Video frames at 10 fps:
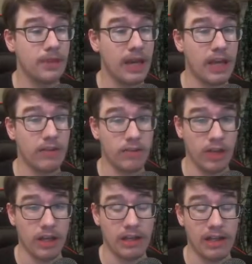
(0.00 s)
is
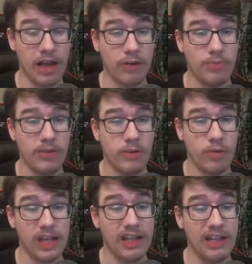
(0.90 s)
it allows me to
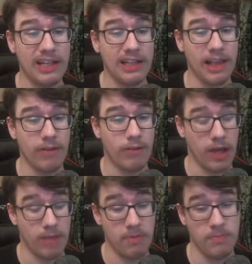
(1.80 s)
greedily level
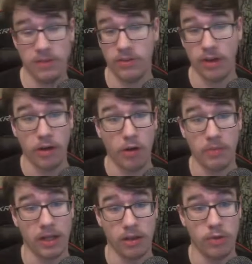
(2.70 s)
up because I know I'm
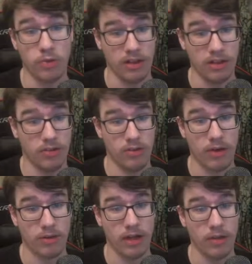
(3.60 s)
not losing this
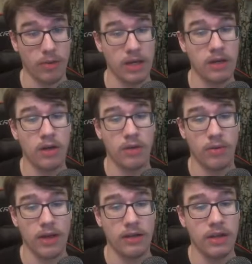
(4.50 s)
round anyway,
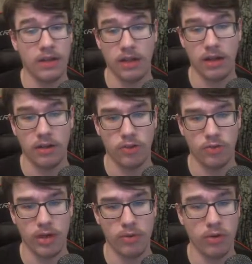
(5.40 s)
right? Then I just
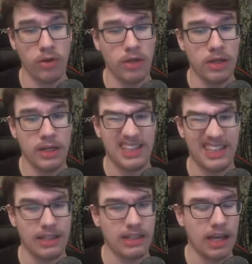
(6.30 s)
reroll.
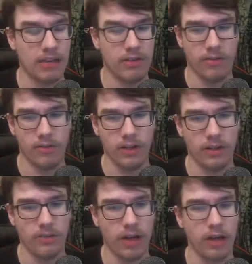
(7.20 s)
Didn't get
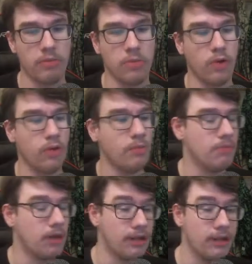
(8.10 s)
something valuable,
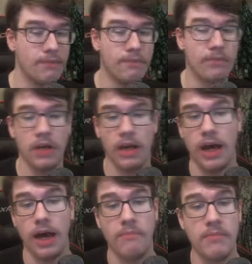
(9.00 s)
but
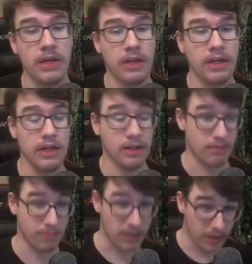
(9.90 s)
um,
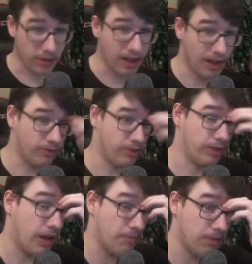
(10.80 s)
because I leveled
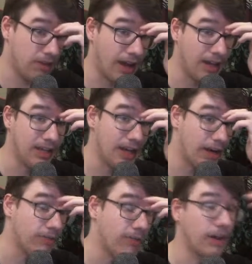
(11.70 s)
up, I can
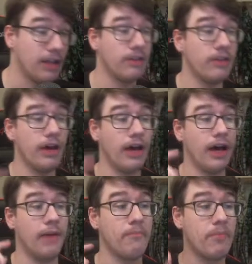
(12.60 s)
now find
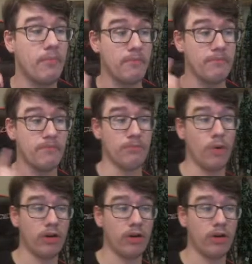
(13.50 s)
um, more